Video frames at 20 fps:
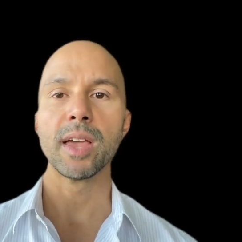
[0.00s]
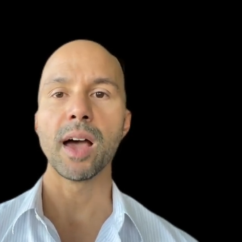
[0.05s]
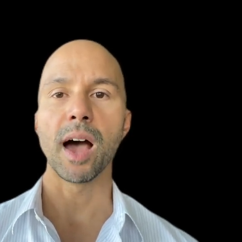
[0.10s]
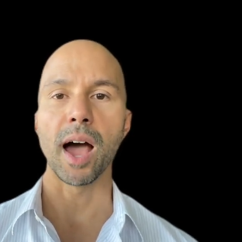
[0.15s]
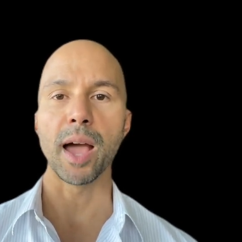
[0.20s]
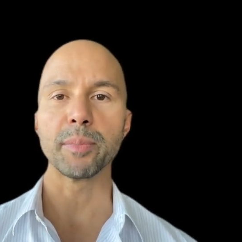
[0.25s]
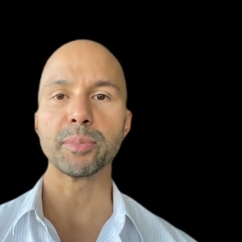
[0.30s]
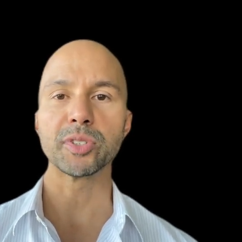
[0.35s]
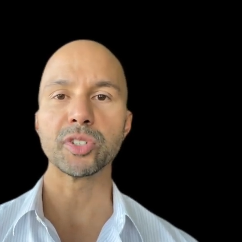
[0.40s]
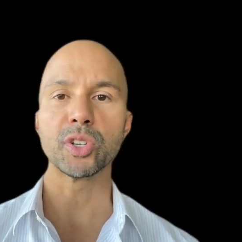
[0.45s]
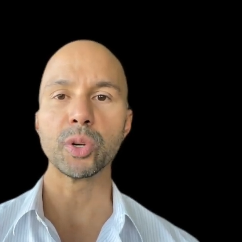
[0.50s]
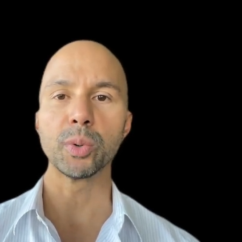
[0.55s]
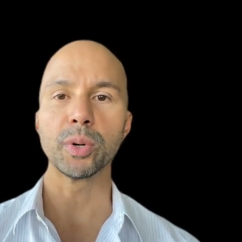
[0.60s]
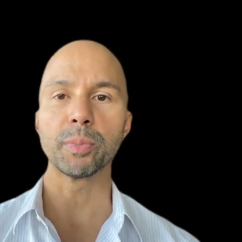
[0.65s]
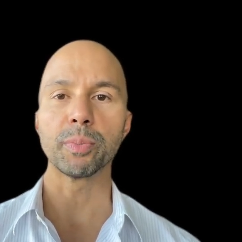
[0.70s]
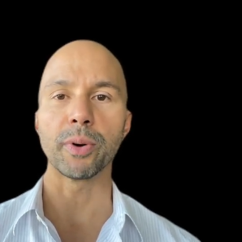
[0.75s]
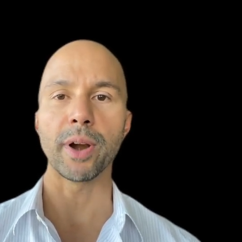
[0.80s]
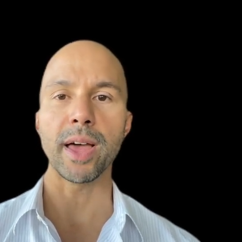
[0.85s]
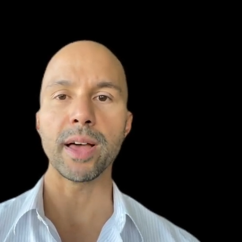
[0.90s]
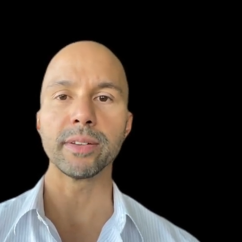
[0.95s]
I'm
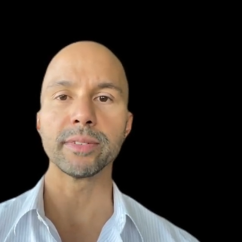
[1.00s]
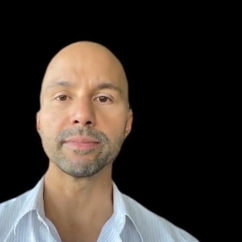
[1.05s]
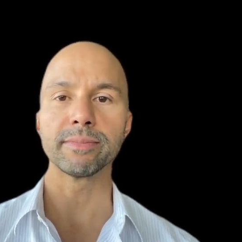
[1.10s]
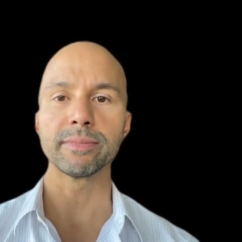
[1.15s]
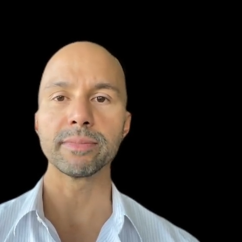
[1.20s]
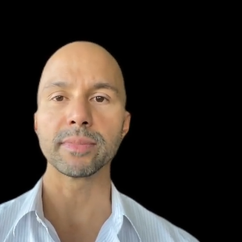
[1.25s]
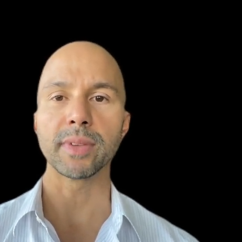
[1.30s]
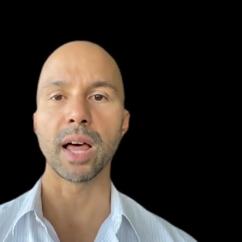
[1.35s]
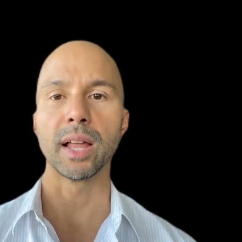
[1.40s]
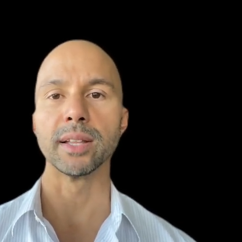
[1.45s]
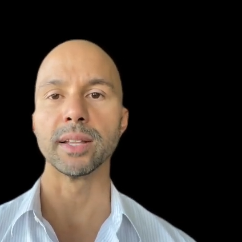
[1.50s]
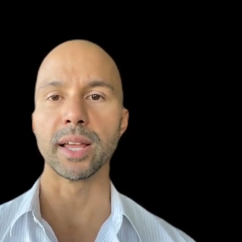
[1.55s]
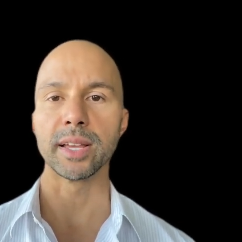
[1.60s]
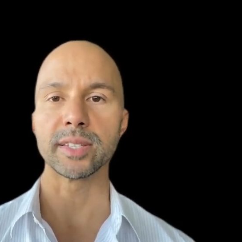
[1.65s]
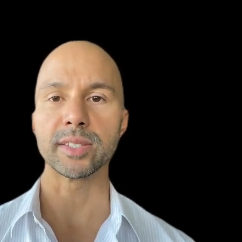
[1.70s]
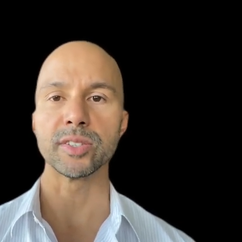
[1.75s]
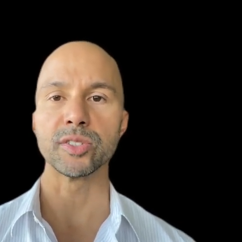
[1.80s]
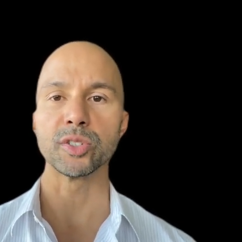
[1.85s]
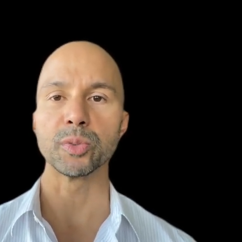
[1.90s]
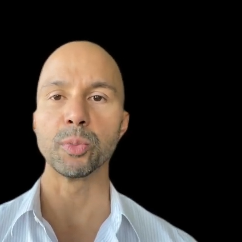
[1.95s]
Stuart Brown, a
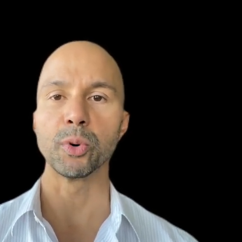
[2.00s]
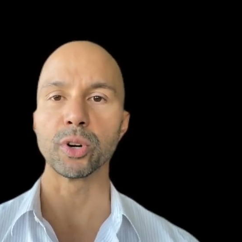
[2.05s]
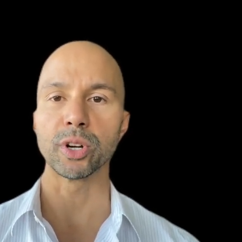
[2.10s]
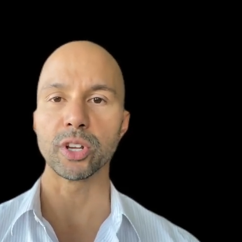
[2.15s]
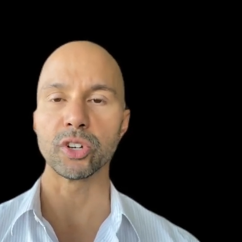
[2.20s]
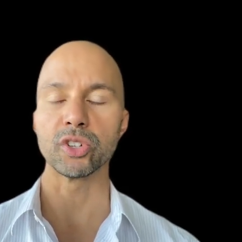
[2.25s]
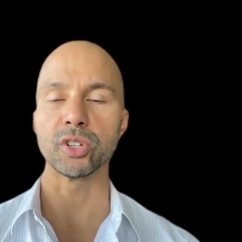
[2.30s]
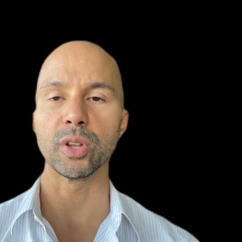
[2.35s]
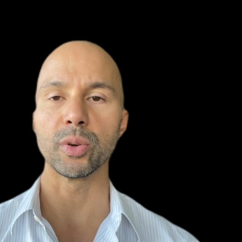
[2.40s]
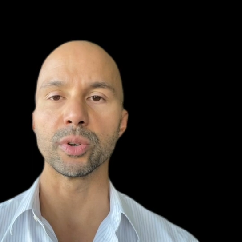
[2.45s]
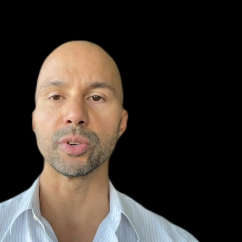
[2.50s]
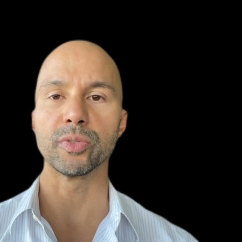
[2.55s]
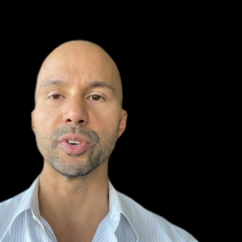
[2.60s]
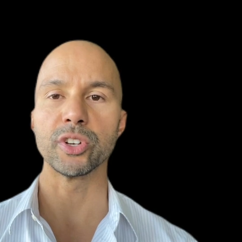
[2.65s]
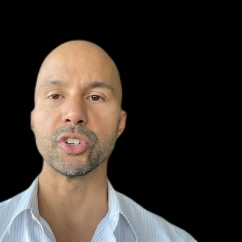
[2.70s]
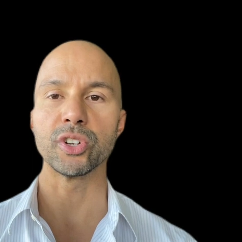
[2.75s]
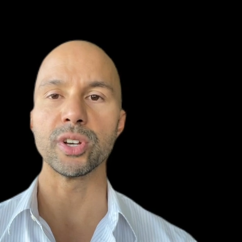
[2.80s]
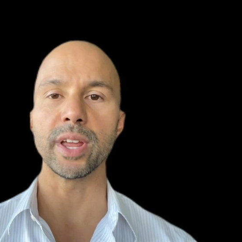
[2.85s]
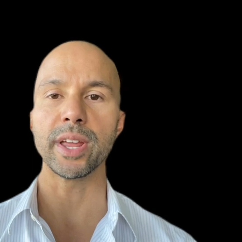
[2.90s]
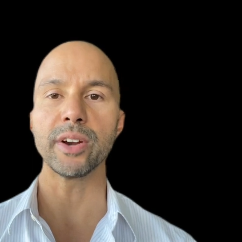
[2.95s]
licensed mortgage loan
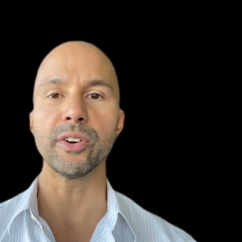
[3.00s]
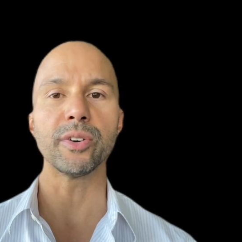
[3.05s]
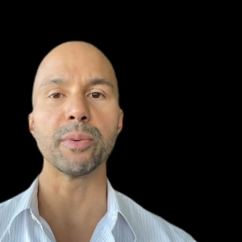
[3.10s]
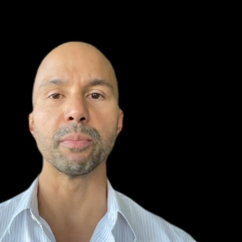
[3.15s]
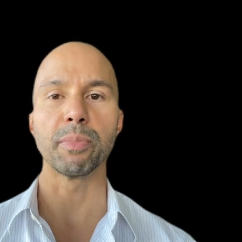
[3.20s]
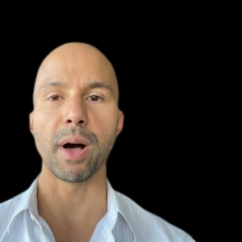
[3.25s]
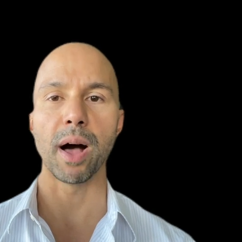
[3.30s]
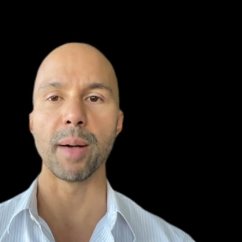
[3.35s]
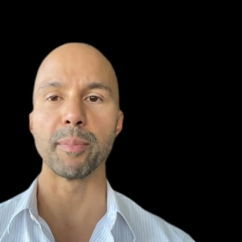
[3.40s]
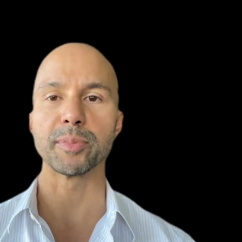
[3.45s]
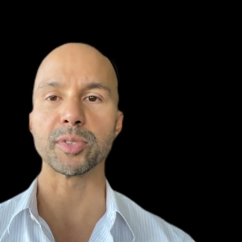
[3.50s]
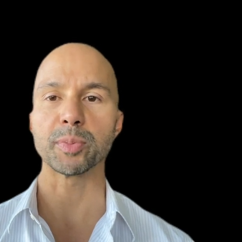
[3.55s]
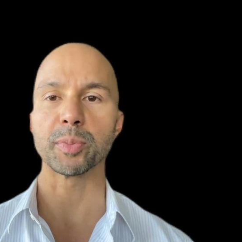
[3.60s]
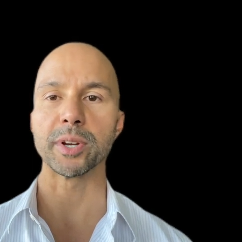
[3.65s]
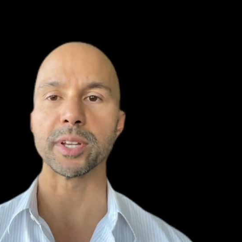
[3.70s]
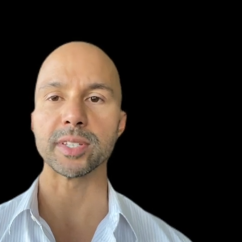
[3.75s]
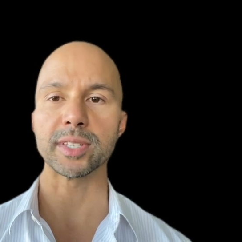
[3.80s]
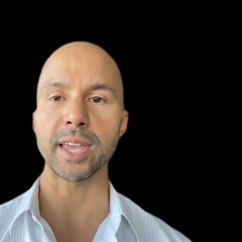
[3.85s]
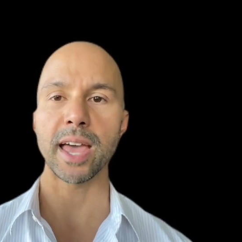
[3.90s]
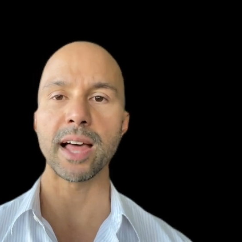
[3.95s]
originator in Palm
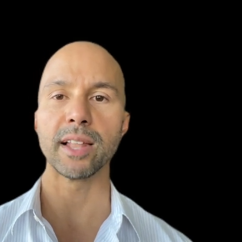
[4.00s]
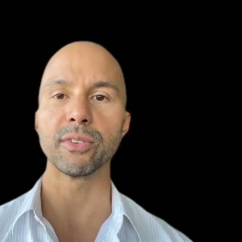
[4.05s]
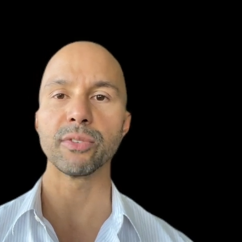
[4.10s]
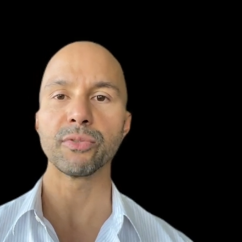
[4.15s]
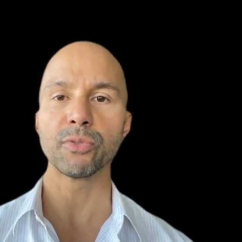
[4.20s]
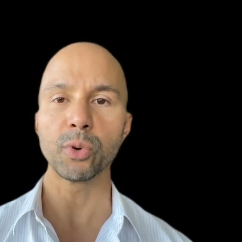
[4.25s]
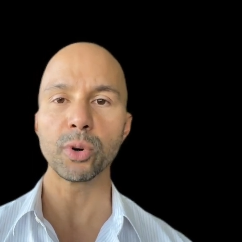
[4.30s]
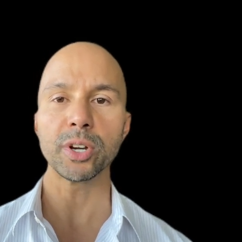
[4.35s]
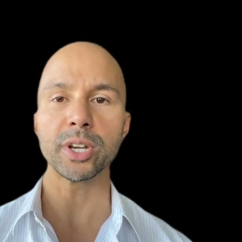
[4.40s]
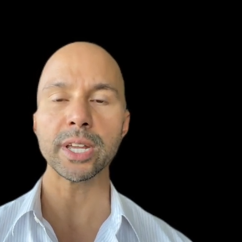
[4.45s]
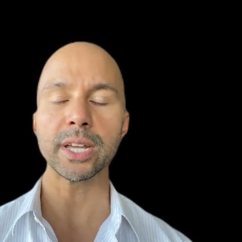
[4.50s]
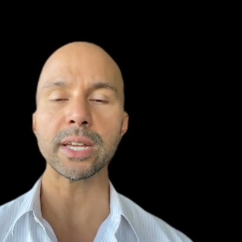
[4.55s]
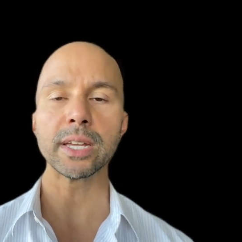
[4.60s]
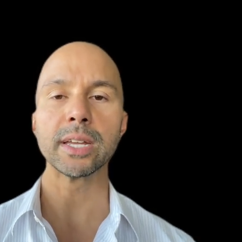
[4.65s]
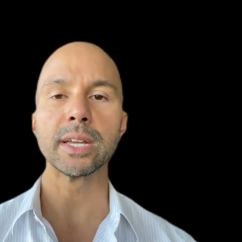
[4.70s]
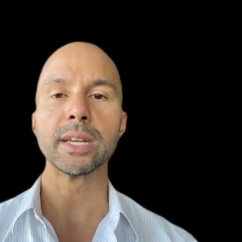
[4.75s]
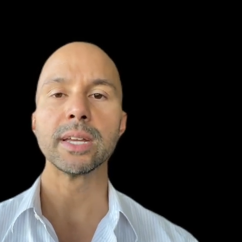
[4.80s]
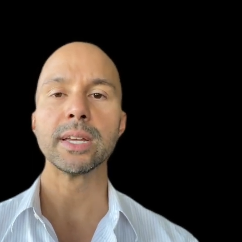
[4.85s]
Springs, California,